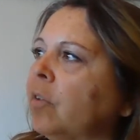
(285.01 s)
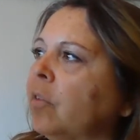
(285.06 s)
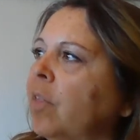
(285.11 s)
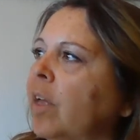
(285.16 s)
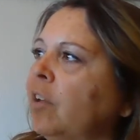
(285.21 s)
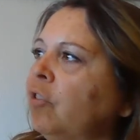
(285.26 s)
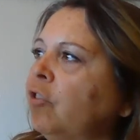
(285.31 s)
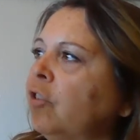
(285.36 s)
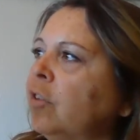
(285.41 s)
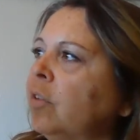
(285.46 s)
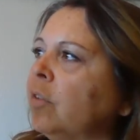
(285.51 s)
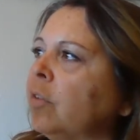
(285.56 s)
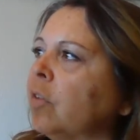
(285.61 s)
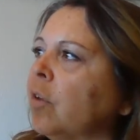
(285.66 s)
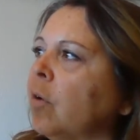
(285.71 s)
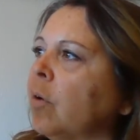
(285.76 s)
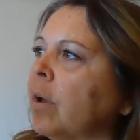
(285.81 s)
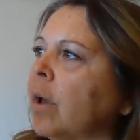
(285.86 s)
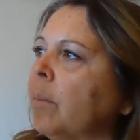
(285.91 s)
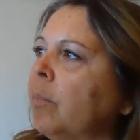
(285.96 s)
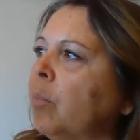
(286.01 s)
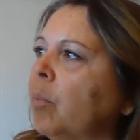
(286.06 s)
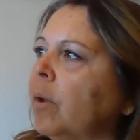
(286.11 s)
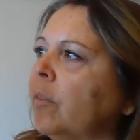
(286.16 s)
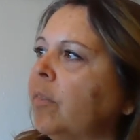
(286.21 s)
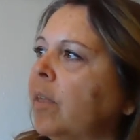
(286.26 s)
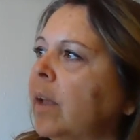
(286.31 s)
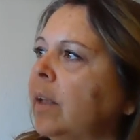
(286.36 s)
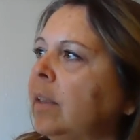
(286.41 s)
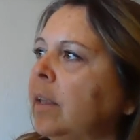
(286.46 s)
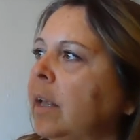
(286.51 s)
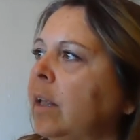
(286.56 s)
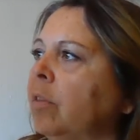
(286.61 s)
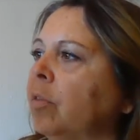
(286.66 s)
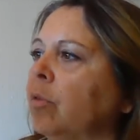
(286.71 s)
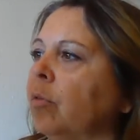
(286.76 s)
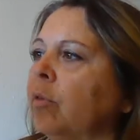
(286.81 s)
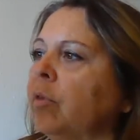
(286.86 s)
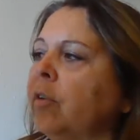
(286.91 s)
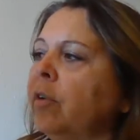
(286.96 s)
so they just soak up what they
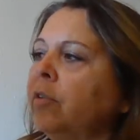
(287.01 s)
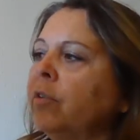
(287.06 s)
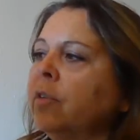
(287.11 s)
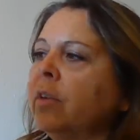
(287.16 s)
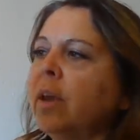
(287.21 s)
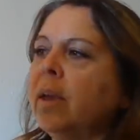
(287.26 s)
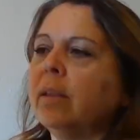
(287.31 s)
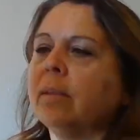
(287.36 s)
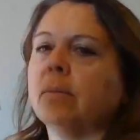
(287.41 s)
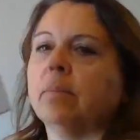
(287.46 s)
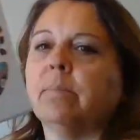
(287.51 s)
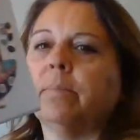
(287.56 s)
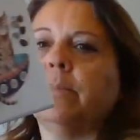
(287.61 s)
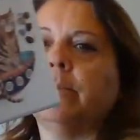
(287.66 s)
need through their skin.